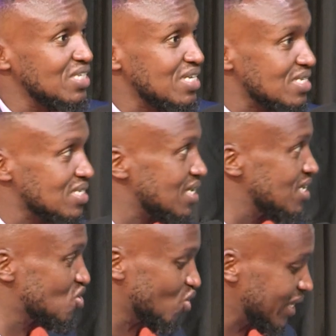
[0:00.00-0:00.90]
Jesus
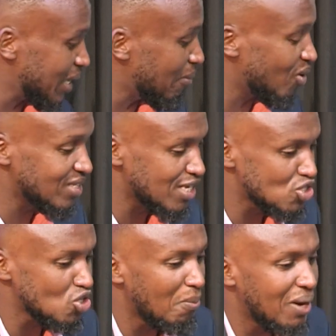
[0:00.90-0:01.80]
is talking about,
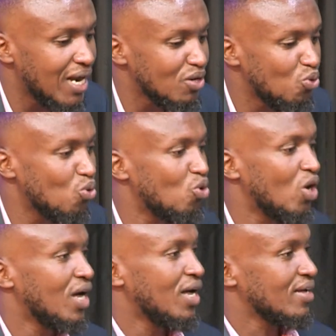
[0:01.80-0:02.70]
there's no man who
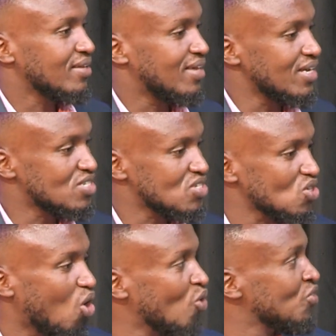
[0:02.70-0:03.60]

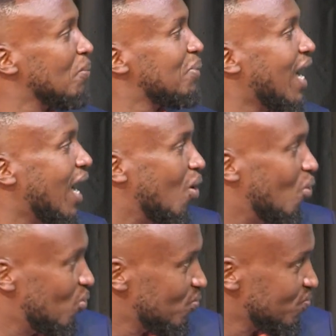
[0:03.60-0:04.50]
gets on the plow